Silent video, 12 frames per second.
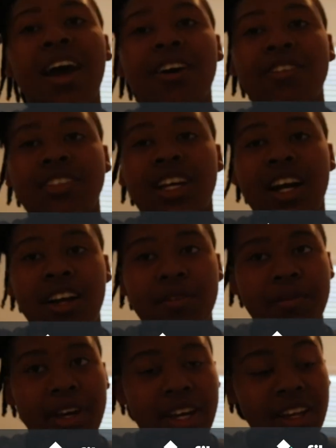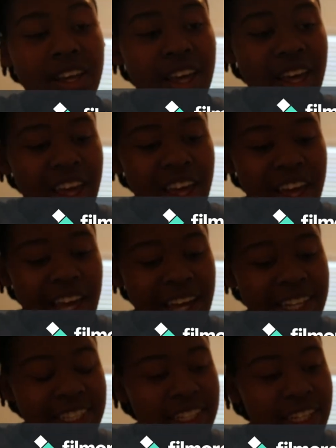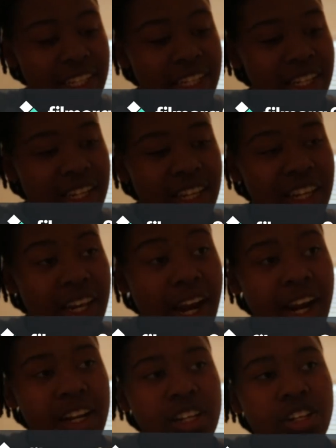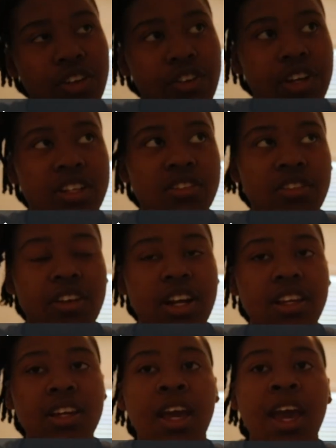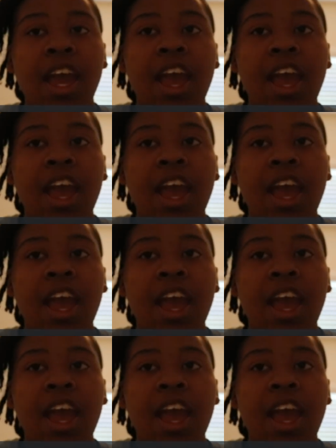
outside, man. It's like 90 degrees already